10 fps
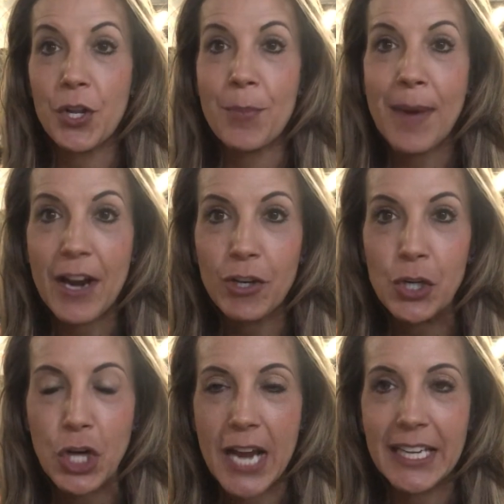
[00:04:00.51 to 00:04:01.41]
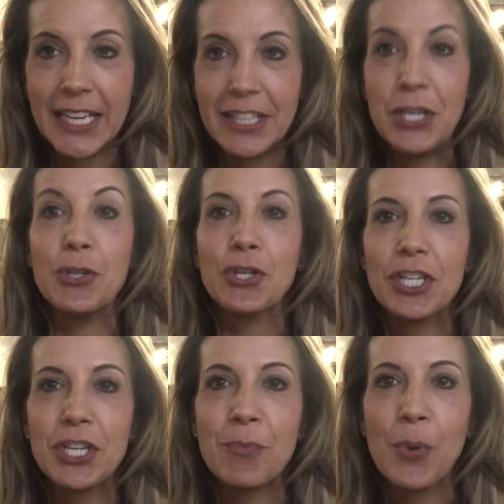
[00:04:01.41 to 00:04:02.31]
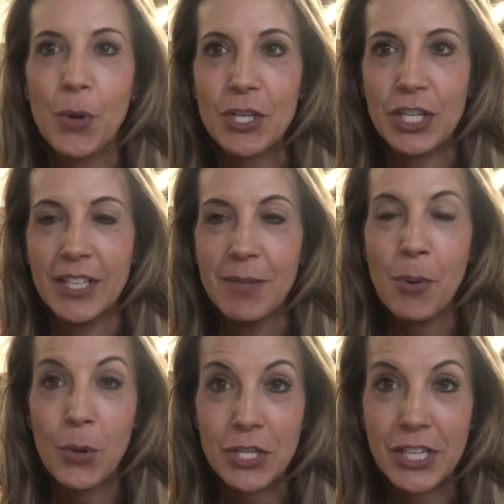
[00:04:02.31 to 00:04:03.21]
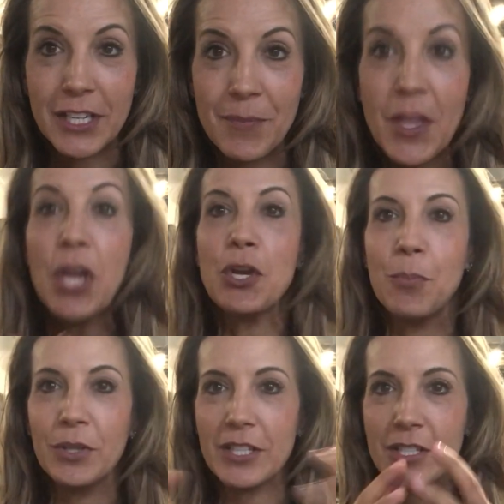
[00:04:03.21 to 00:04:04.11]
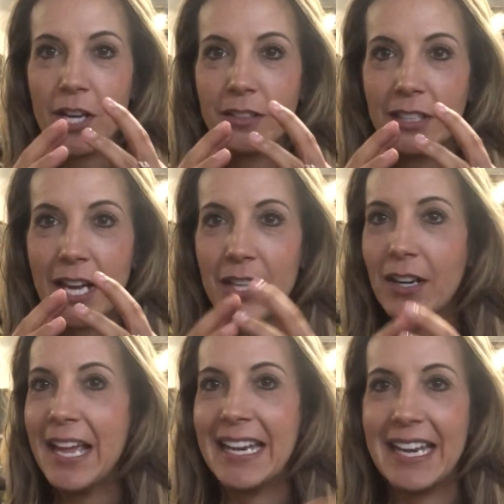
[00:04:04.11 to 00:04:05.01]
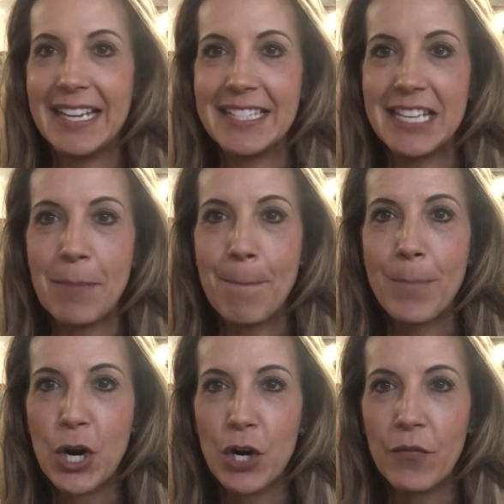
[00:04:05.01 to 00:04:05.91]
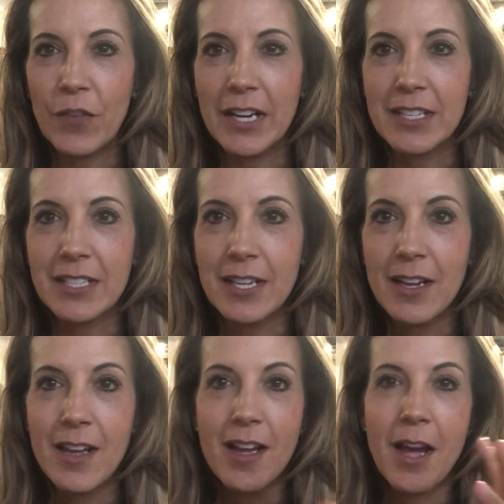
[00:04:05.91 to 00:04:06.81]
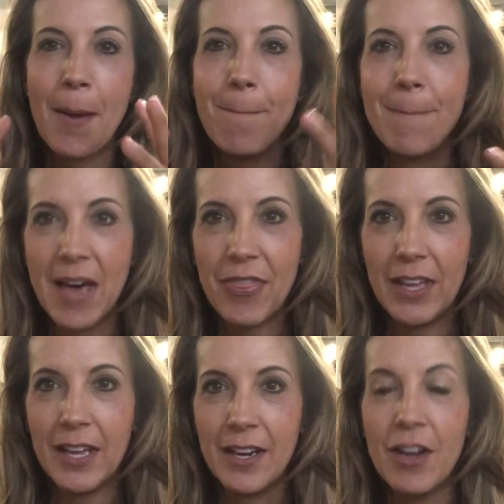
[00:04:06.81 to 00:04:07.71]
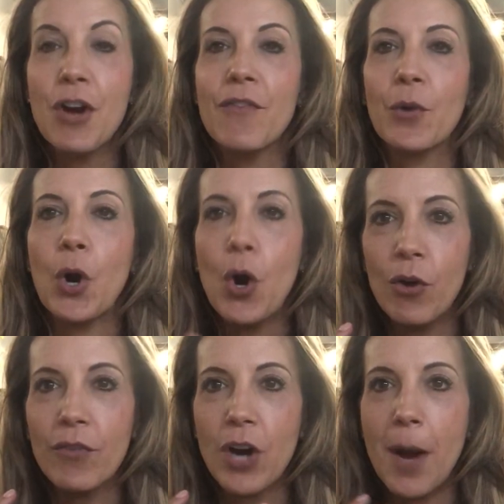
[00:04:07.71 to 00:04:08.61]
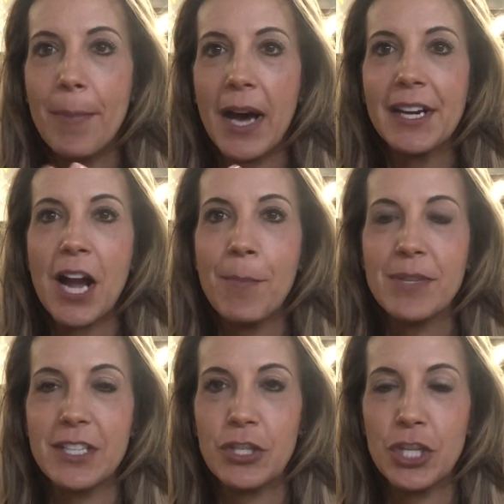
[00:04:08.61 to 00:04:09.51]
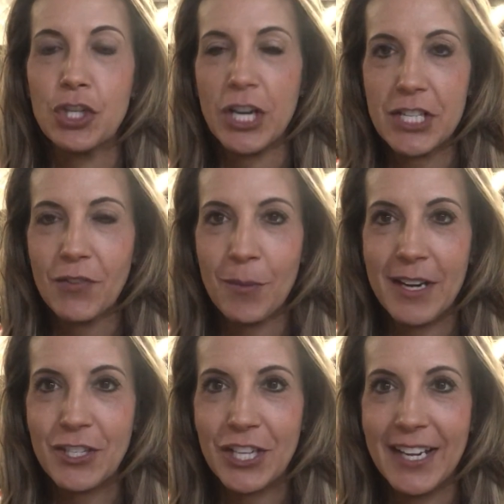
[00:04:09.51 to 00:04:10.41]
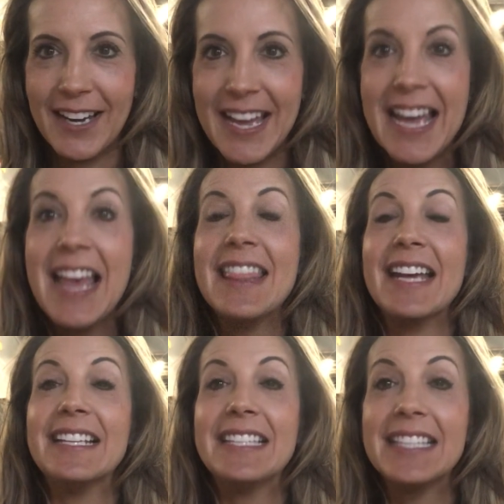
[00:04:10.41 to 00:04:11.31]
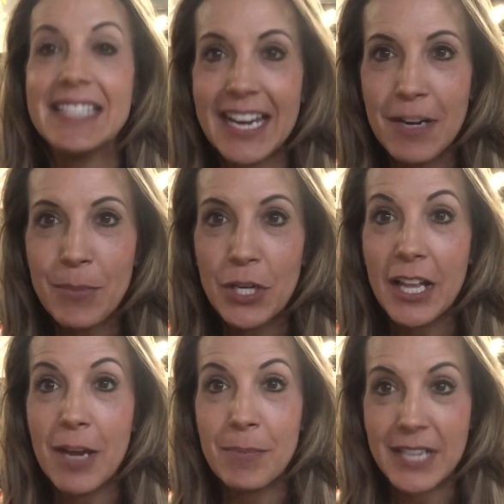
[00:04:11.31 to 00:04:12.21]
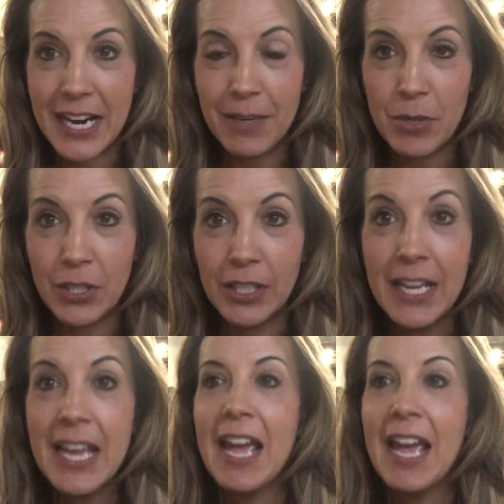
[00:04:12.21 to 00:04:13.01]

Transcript: with our macro tracking, the nutrition portion. You put this all together and it is the perfect method for overall body composition transformation that is sustainable, obtainable.